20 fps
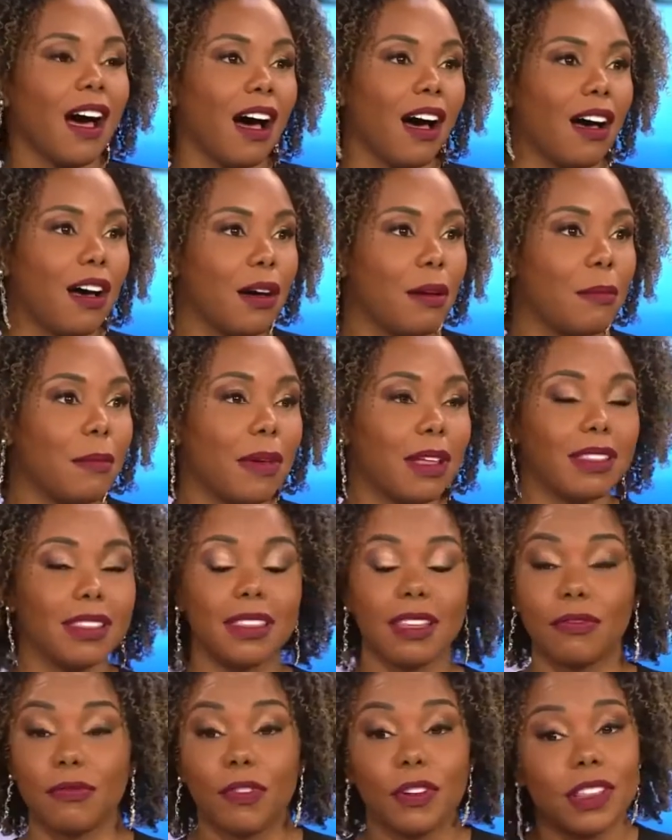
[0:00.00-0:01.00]

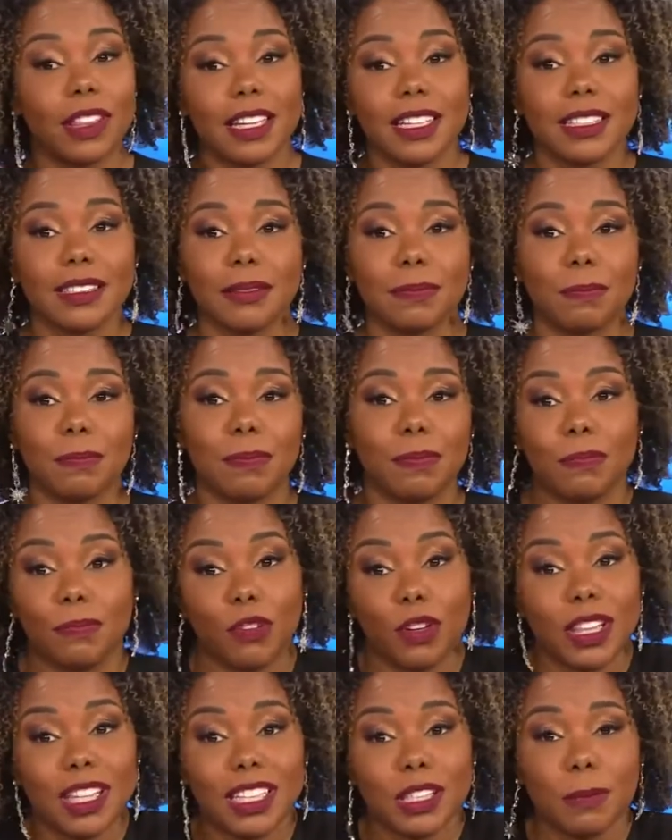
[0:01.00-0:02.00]
For these
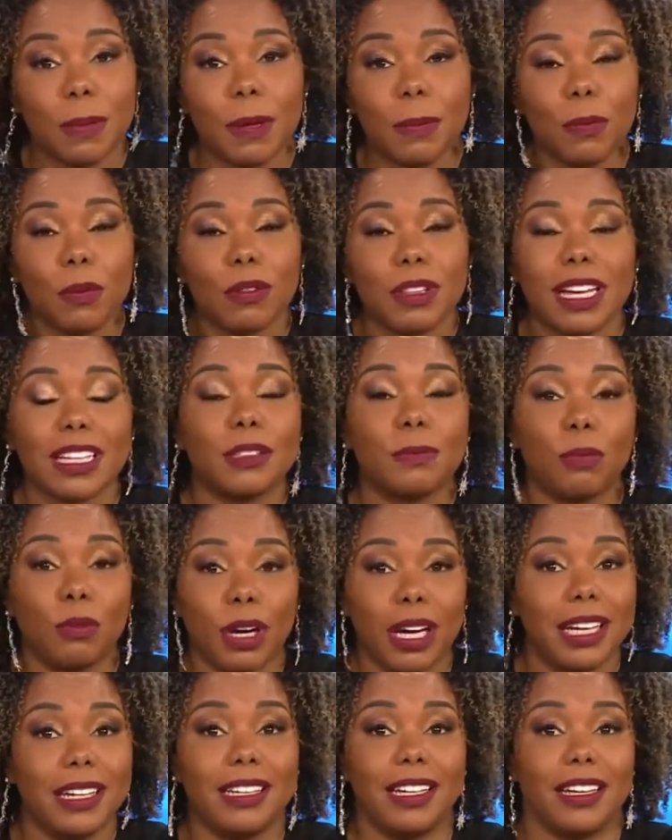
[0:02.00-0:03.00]
people, that's
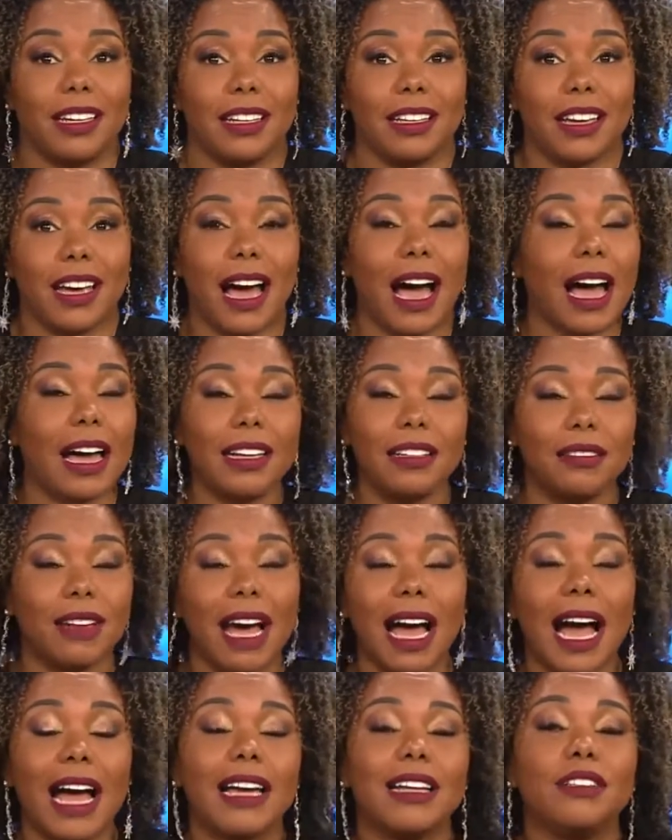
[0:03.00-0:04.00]
branding.
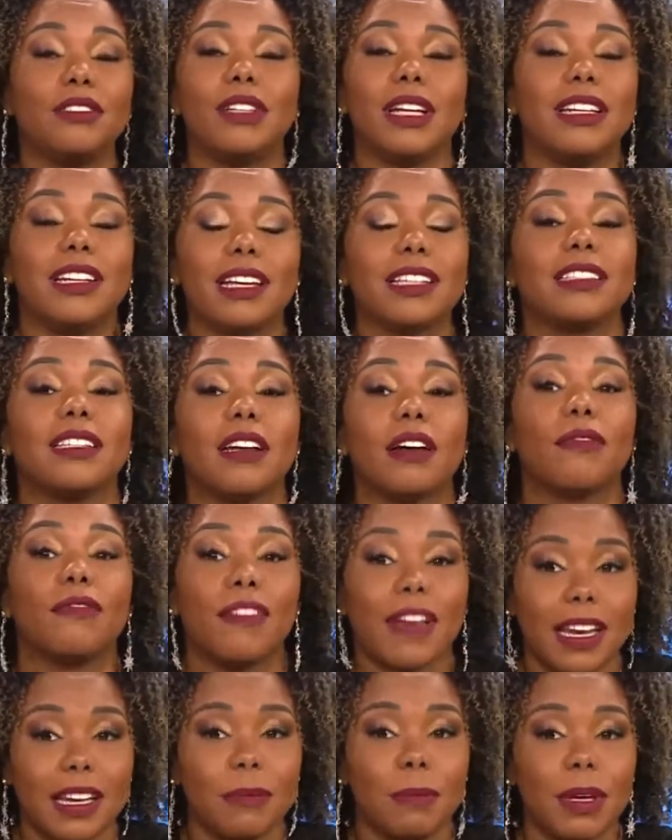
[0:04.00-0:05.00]
It doesn't
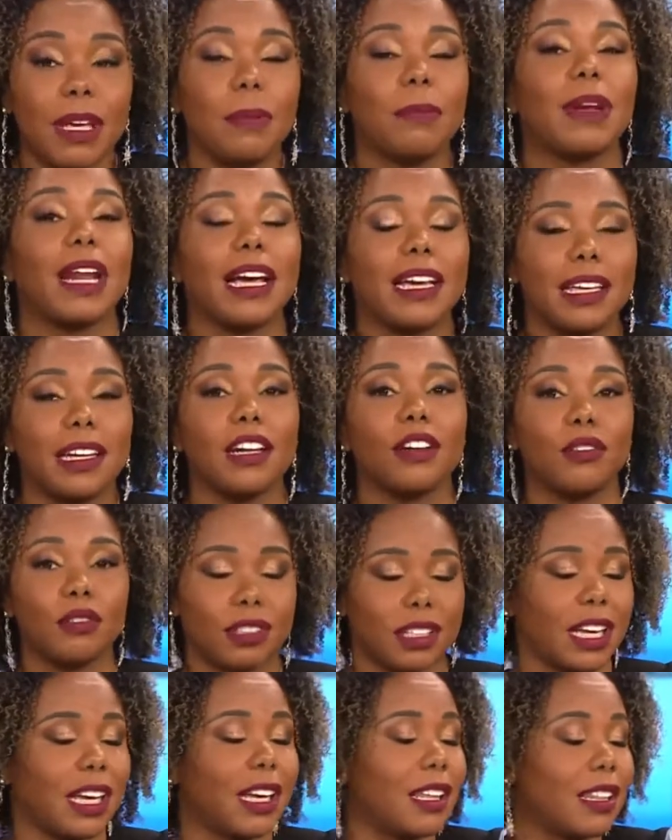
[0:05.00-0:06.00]
offend me, but I can
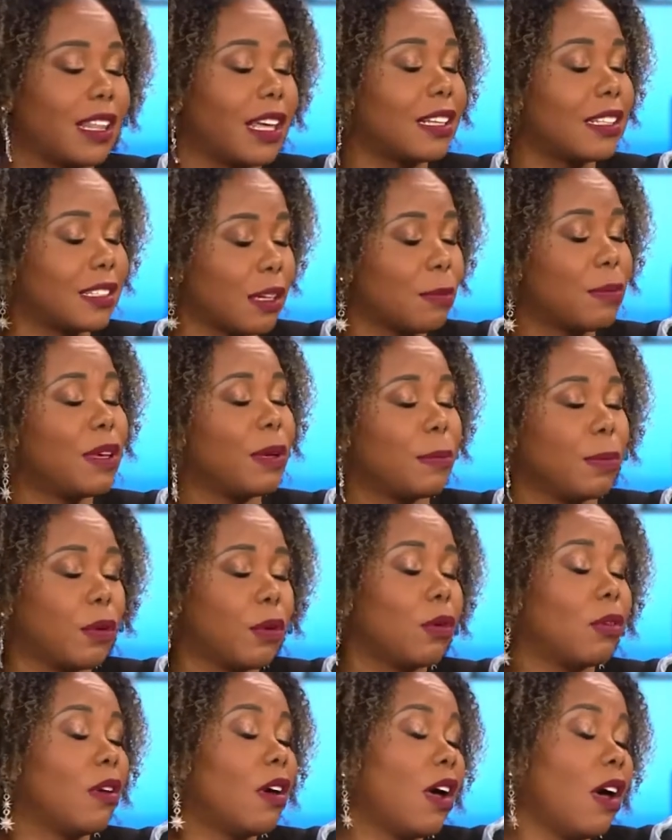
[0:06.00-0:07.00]
understand that some
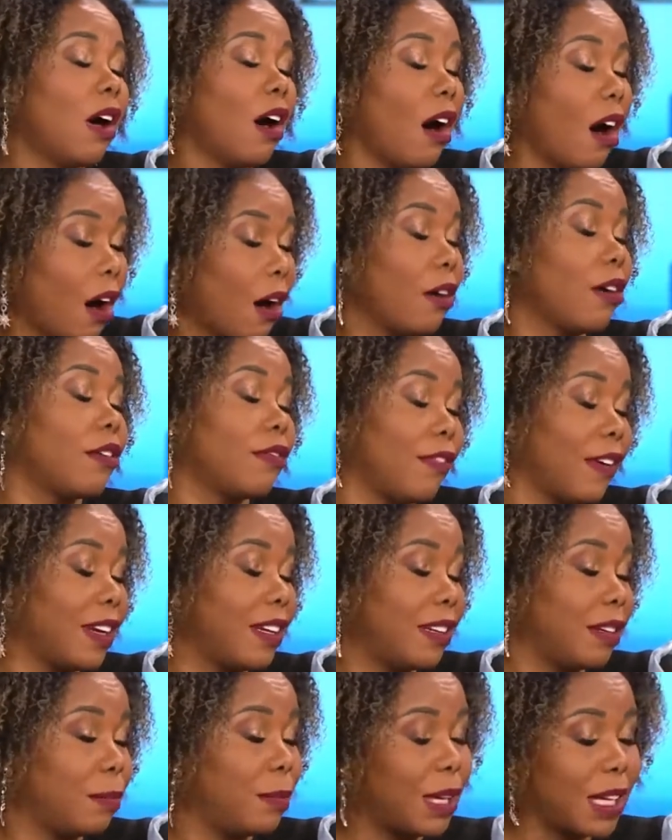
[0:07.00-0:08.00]
people are
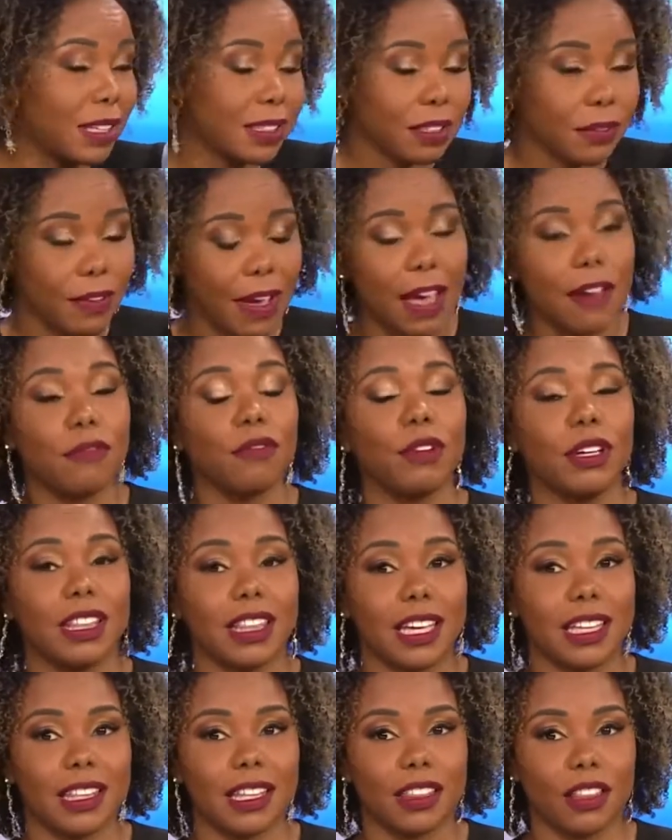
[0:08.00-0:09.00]
offended because of
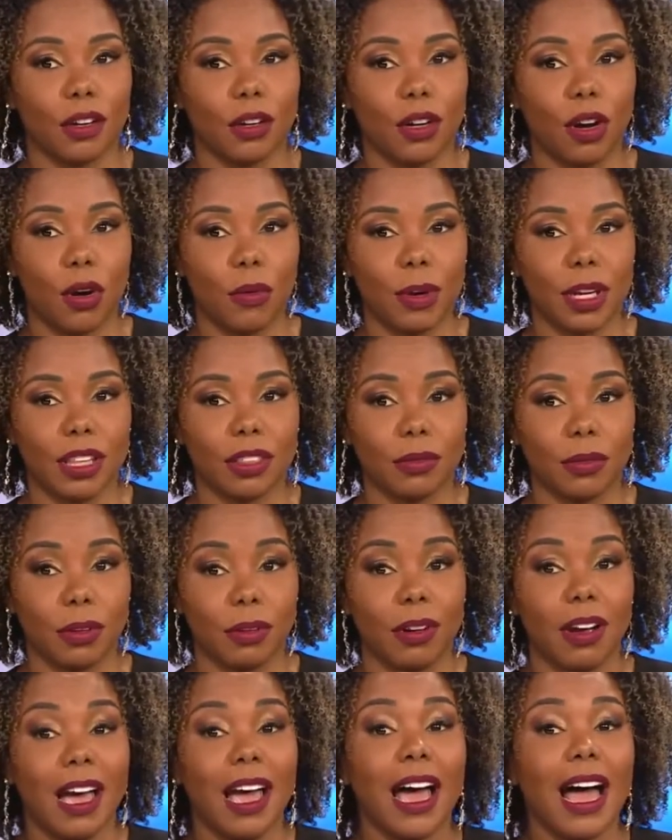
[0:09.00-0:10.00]
everything that they're going
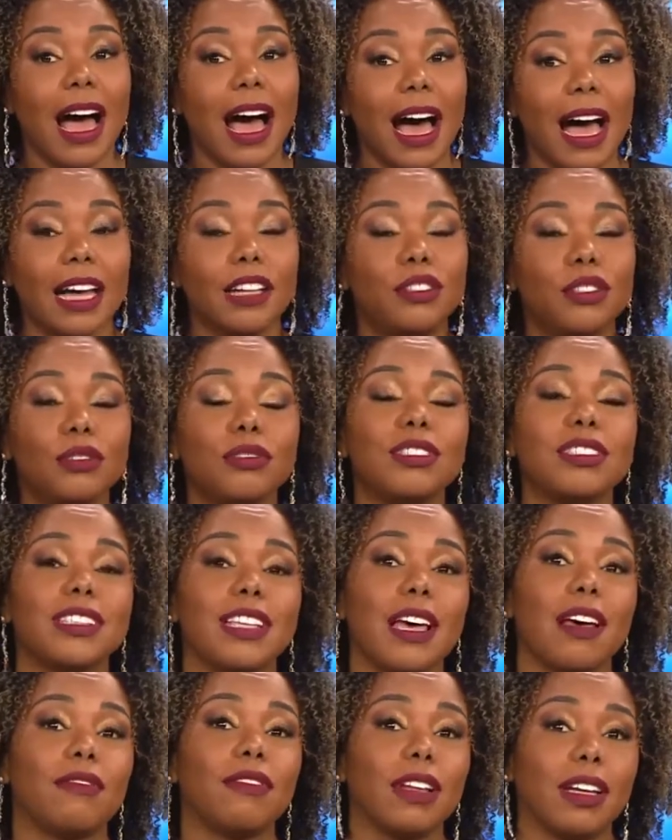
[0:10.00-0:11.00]
through. I do just
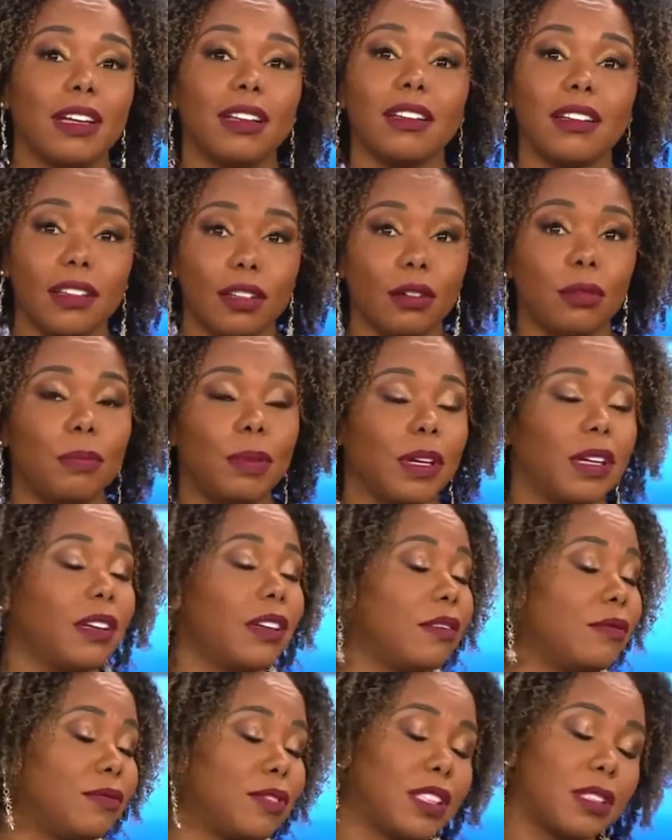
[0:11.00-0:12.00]
have like a little bit
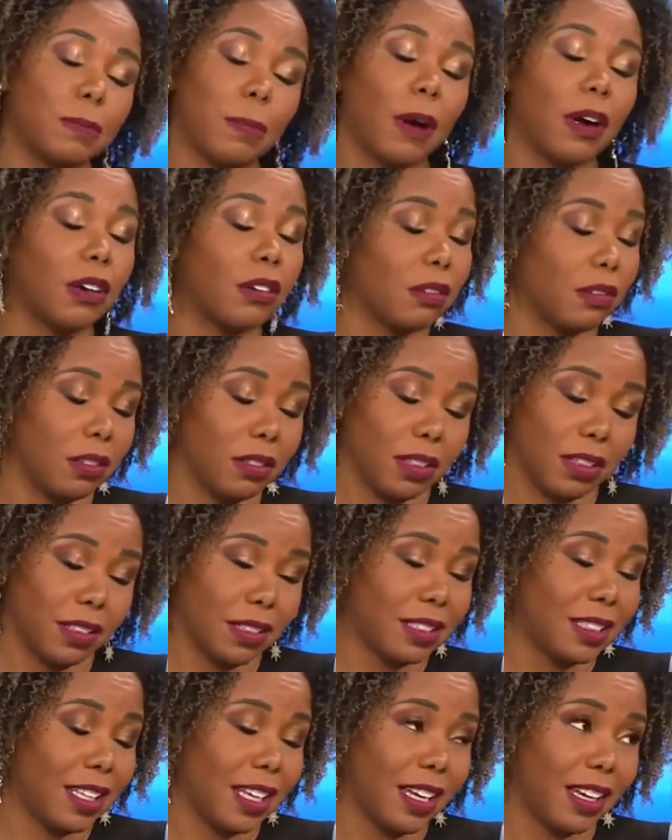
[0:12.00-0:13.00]
of sparkle in
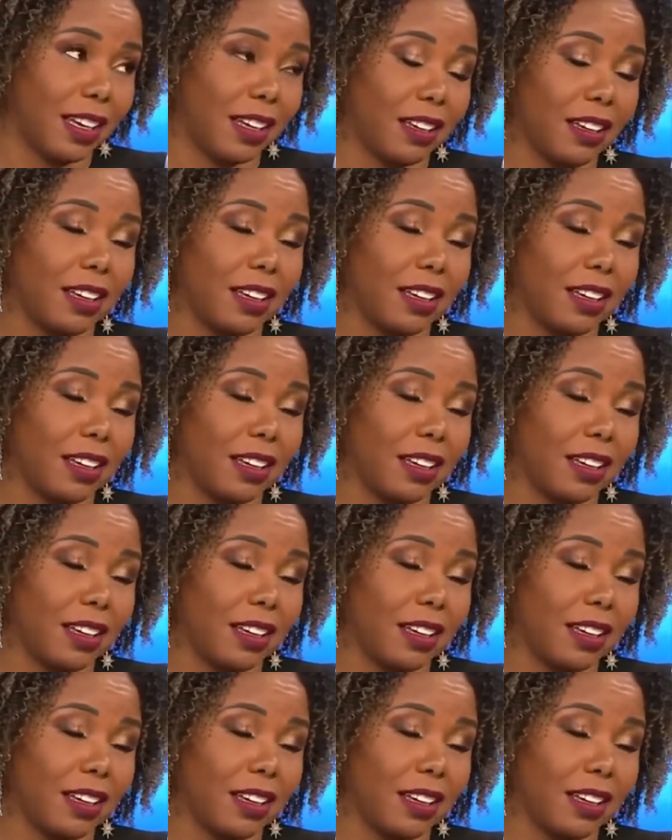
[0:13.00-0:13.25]
this thing.